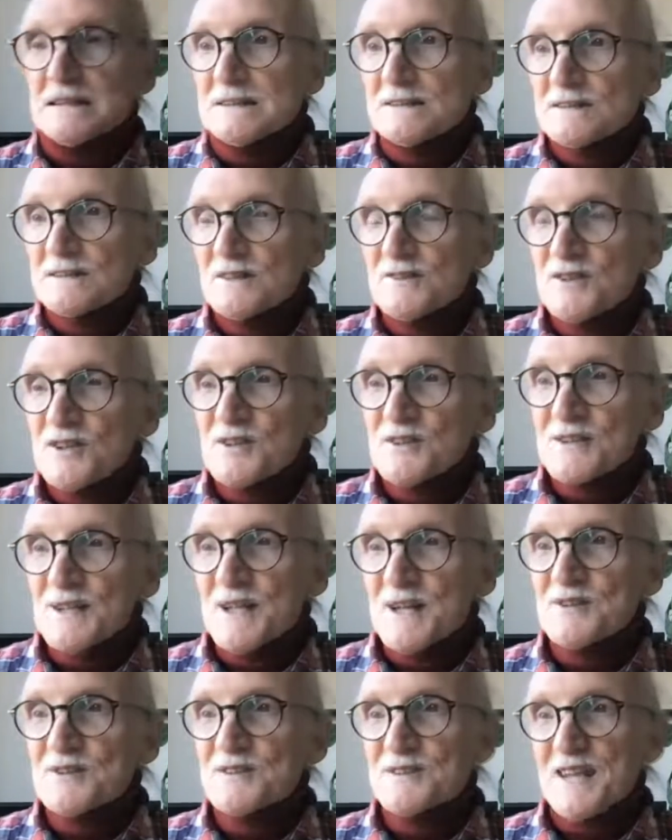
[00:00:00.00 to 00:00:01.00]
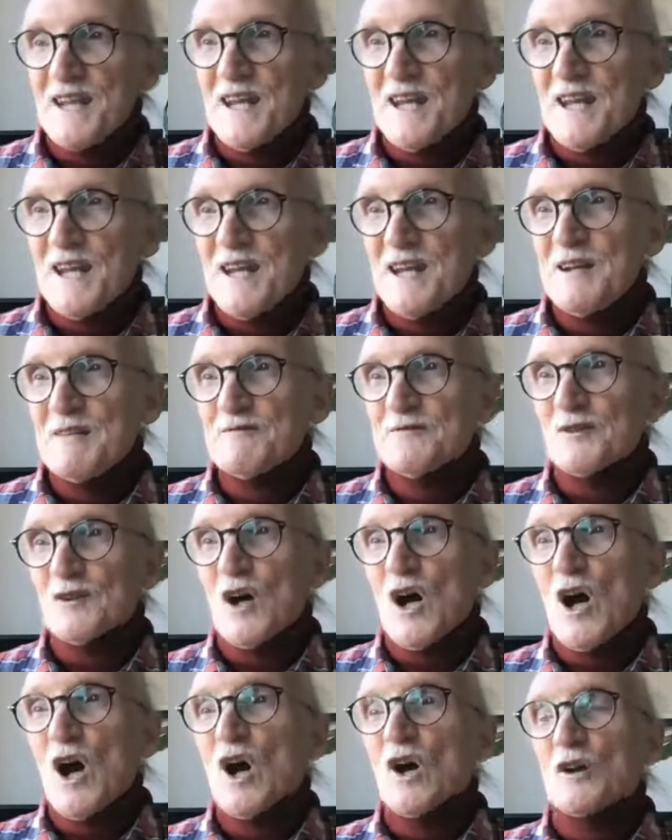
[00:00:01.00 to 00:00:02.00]
So just let's say, for
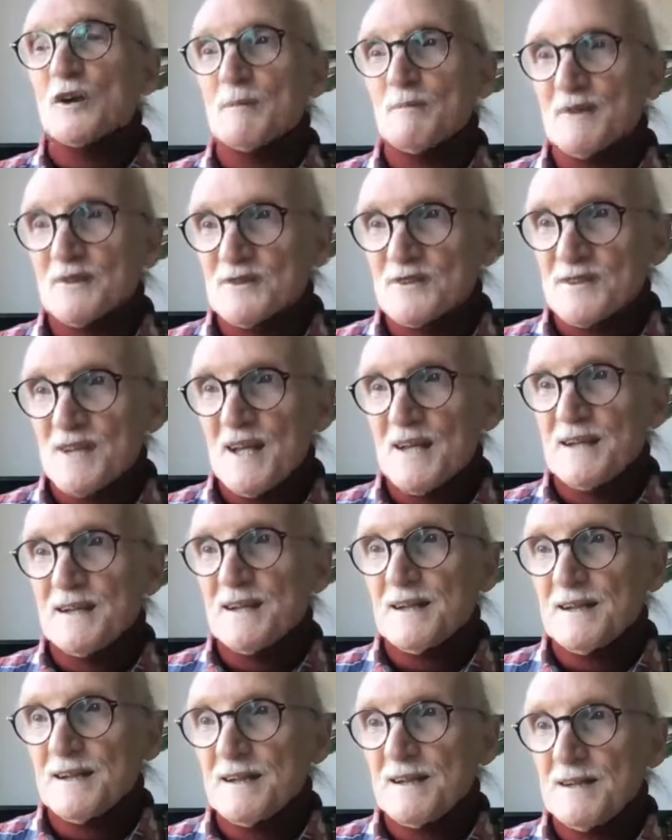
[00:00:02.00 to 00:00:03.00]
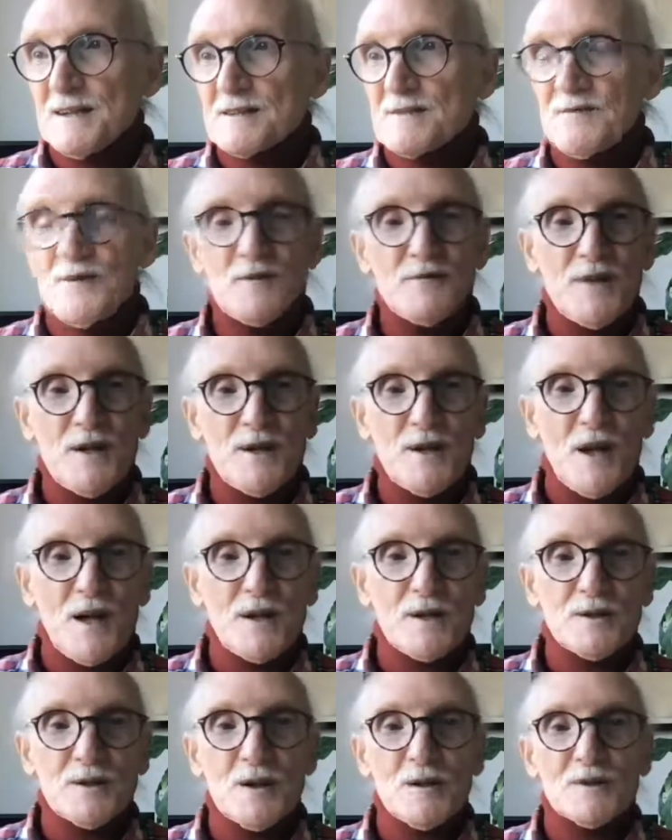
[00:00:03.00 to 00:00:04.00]
argument's sake, it's
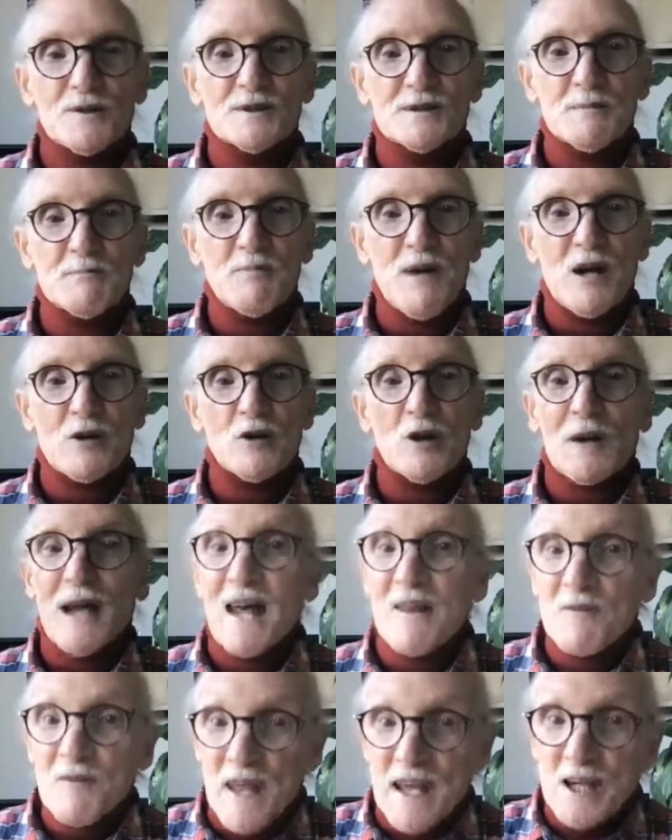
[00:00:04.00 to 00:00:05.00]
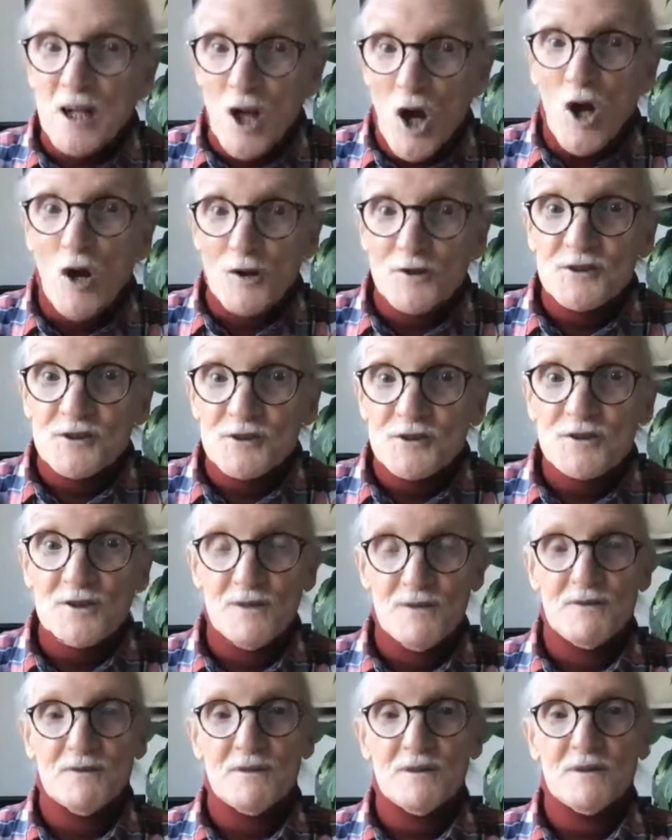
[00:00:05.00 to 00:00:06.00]
$59 a barrel, and they cost
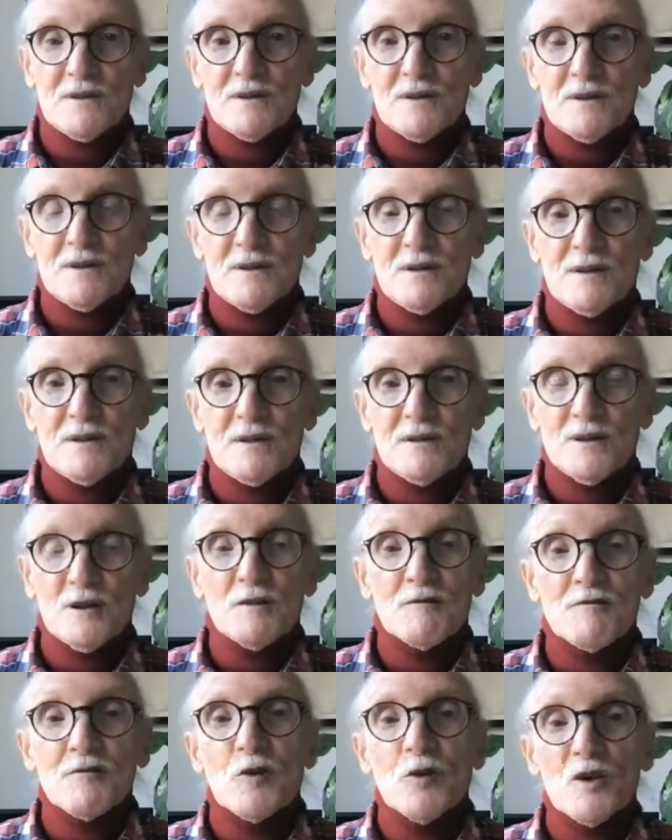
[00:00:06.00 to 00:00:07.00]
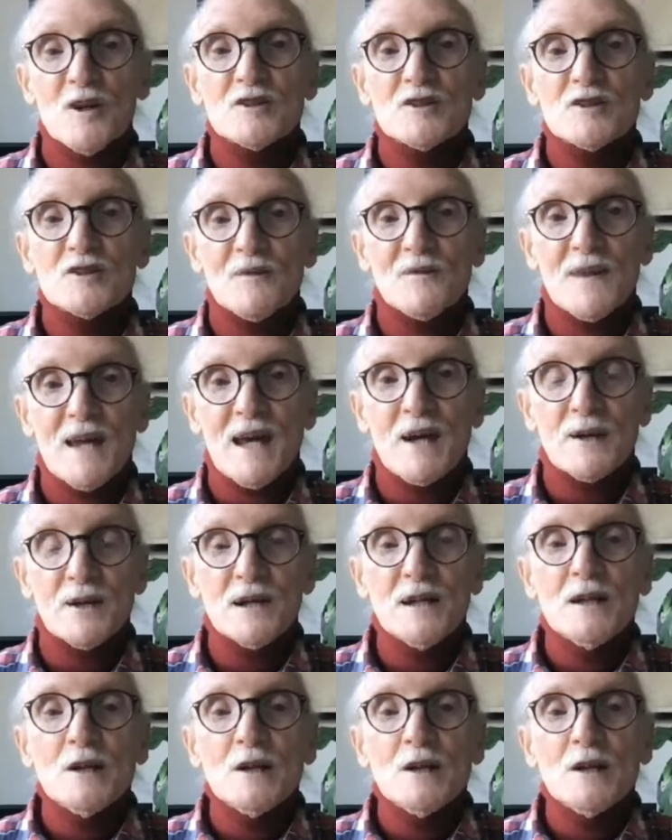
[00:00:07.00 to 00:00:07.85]
their voyage on that.